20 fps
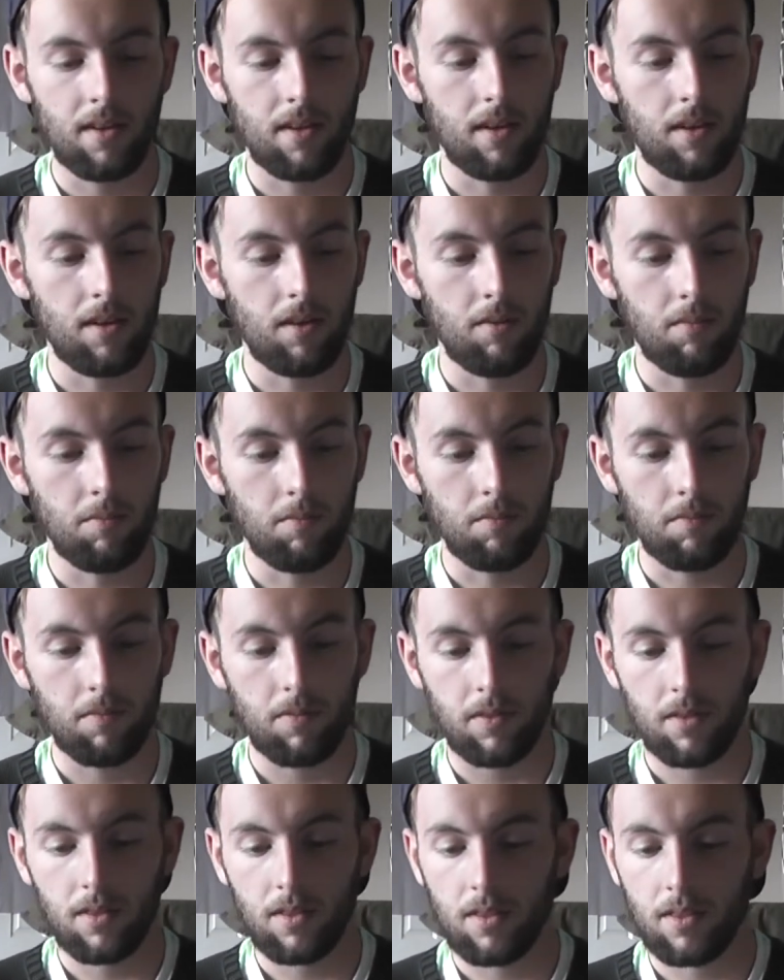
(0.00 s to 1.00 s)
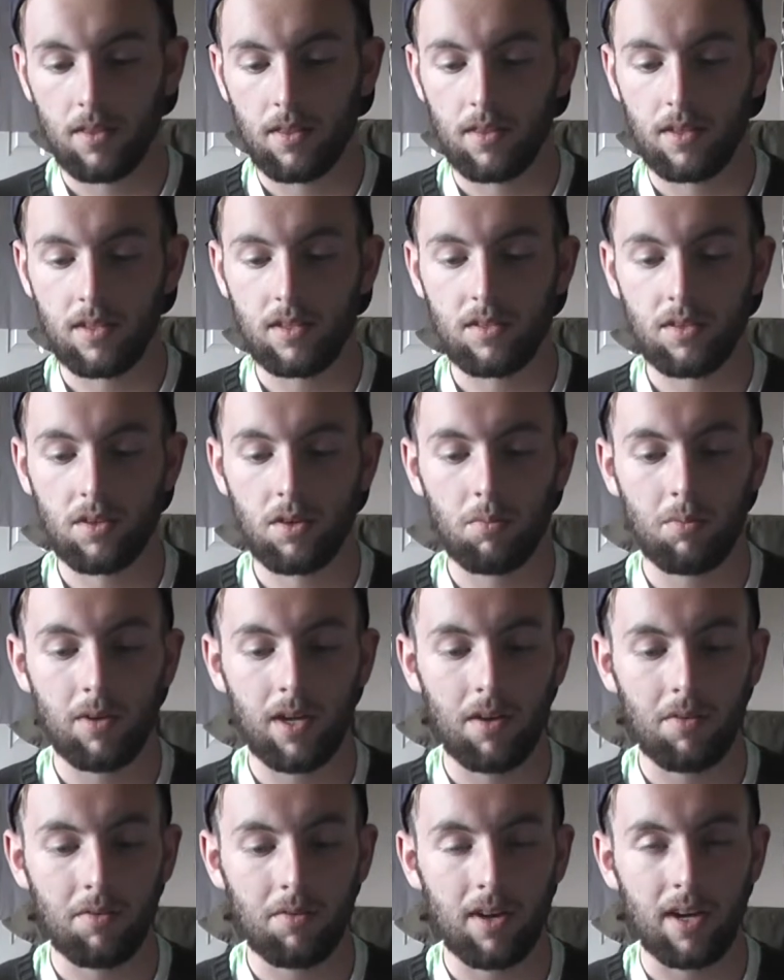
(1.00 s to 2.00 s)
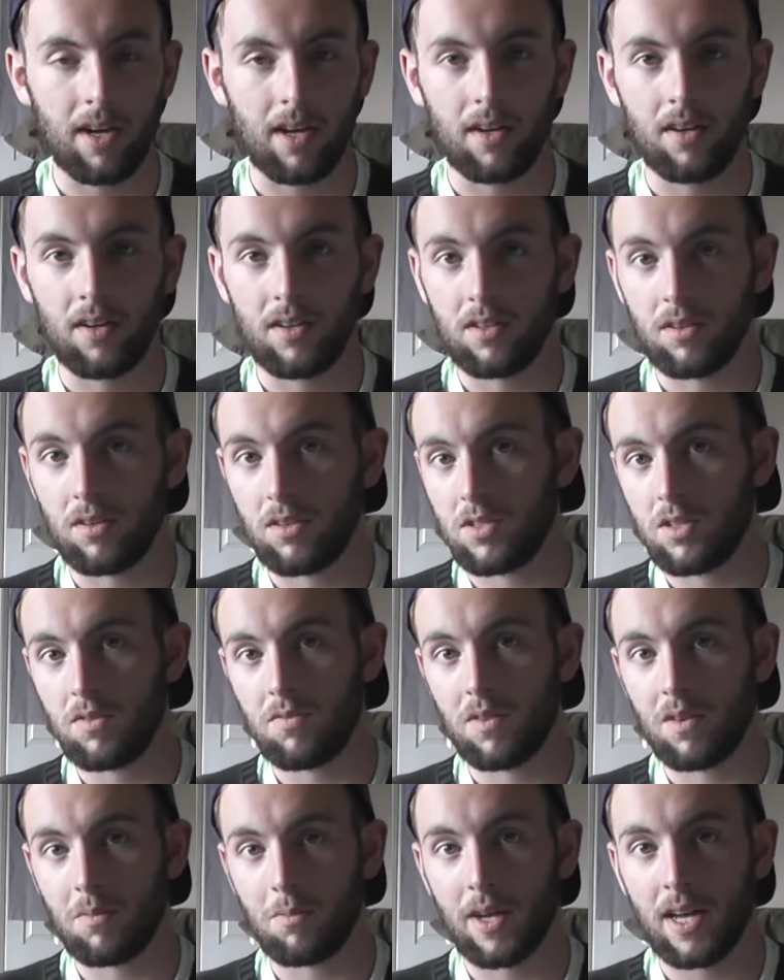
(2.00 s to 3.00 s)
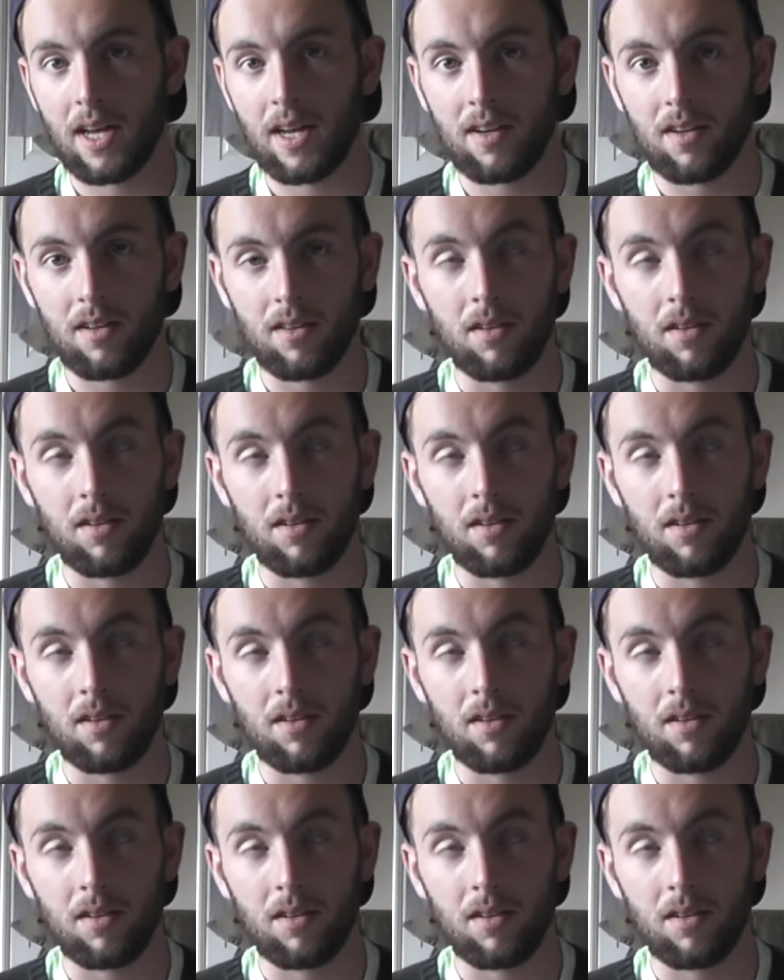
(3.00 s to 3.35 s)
Um, this is a good way of creating an ideology for the band.